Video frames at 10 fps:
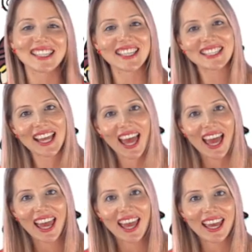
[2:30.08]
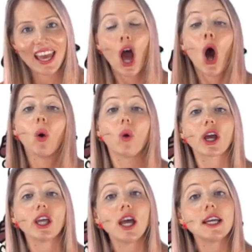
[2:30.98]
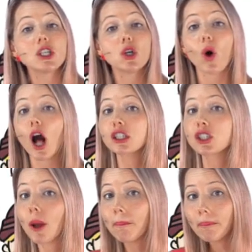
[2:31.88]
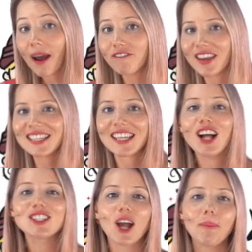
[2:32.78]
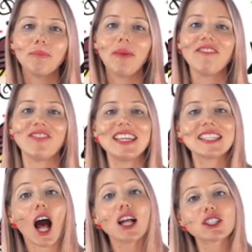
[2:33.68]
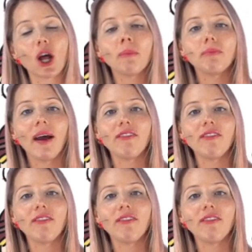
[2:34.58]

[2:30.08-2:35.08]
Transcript: today. What can I do? I'll stomp my feet, I'll stomp my feet, I'll stomp my